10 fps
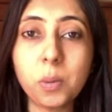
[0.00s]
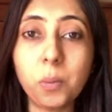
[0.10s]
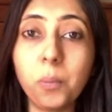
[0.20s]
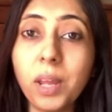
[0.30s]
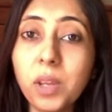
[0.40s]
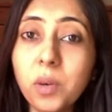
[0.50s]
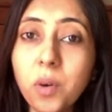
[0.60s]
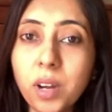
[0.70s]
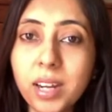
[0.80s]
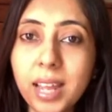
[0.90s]
when you go
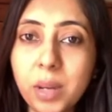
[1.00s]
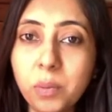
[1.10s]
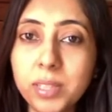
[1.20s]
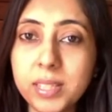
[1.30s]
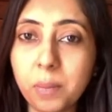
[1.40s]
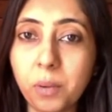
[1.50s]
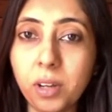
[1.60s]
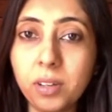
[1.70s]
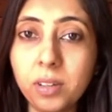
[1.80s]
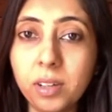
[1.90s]
on a date with
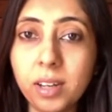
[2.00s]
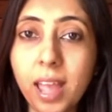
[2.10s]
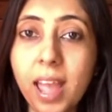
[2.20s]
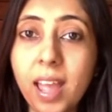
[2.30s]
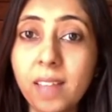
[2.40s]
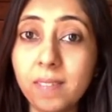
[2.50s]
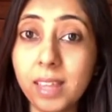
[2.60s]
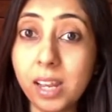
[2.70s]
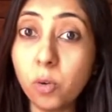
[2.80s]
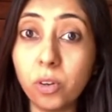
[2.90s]
someone and
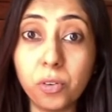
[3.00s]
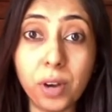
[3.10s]
they look